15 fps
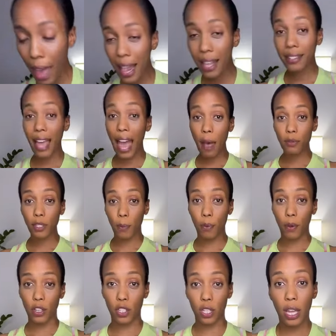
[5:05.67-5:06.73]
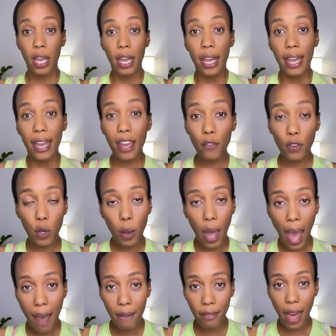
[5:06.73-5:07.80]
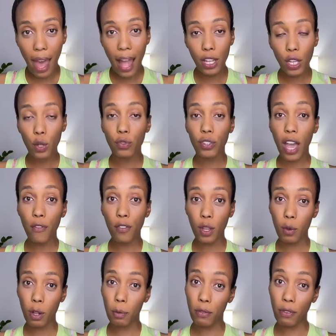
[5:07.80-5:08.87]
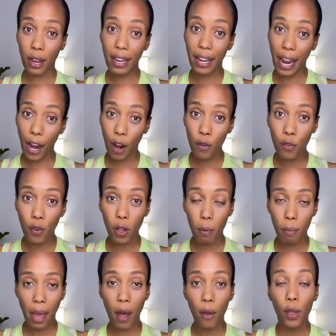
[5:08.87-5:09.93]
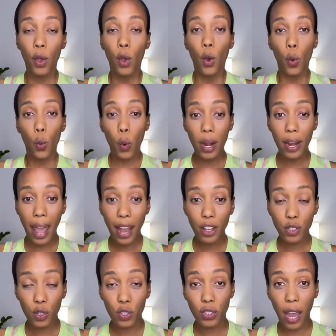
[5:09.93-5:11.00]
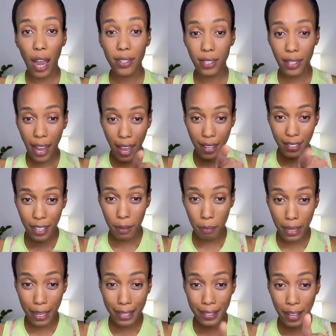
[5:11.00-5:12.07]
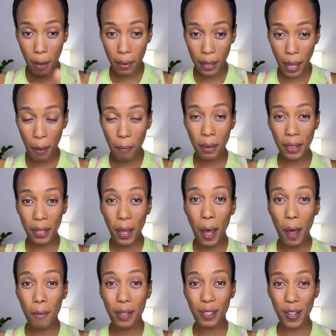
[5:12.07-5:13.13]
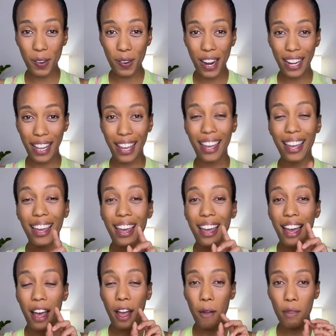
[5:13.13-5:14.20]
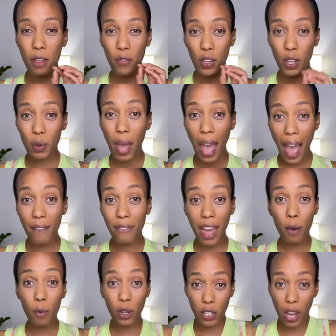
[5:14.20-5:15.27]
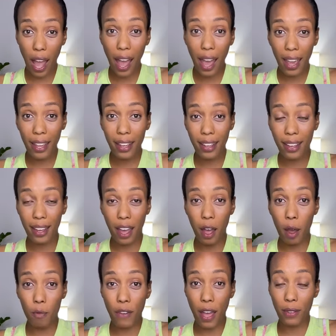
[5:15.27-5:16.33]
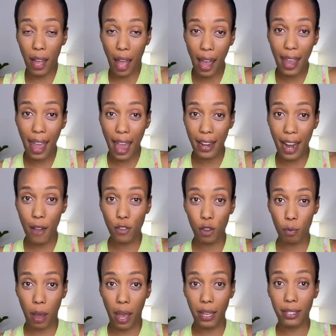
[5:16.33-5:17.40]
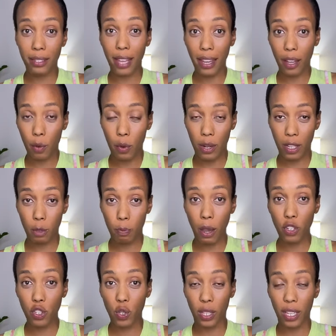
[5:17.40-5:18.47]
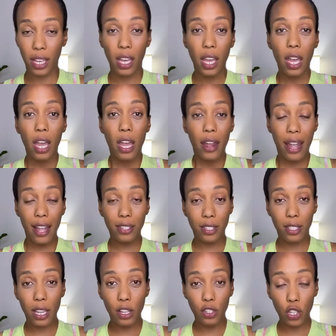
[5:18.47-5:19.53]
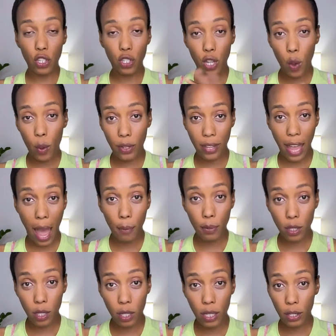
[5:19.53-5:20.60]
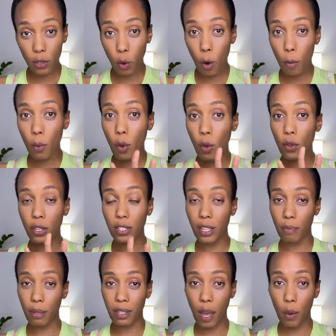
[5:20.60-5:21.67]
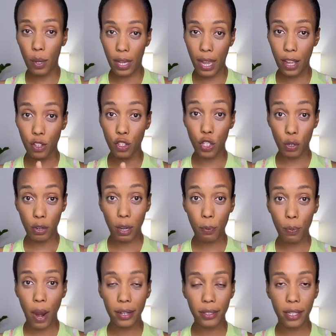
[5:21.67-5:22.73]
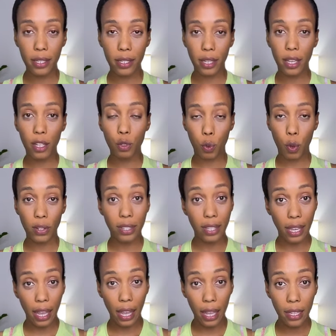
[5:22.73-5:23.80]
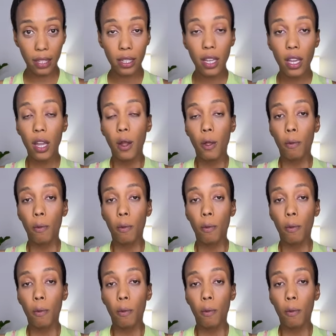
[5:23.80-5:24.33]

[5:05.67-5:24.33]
That is ab separation. If you have that, you definitely want to be very careful about what exercise. Yeah, see me's coming up in the comments already. If you have that, which I found out I had after my second one especially, and just know it's absolutely normal. It's something that we get during pregnancy towards the end.